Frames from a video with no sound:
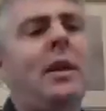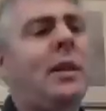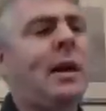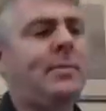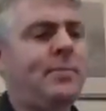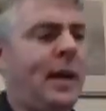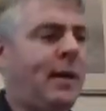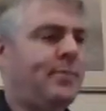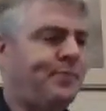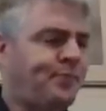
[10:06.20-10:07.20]
at that. Yeah.
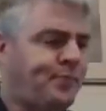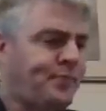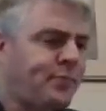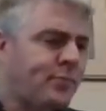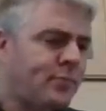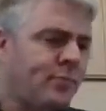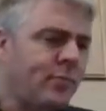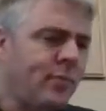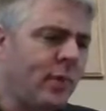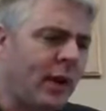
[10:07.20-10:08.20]

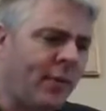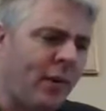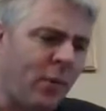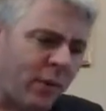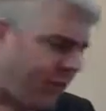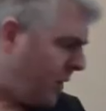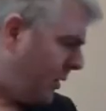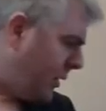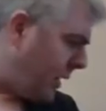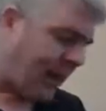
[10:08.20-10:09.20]
And if you want
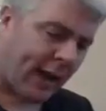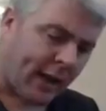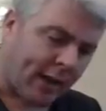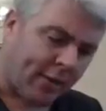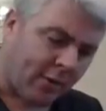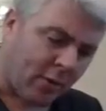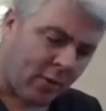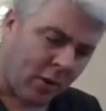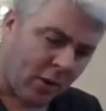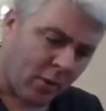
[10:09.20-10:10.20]
to, again, I could do
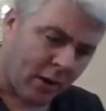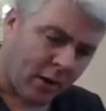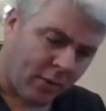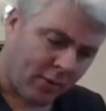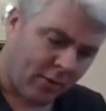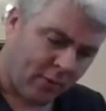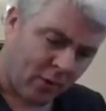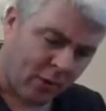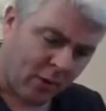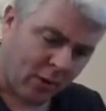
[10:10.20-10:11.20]
104.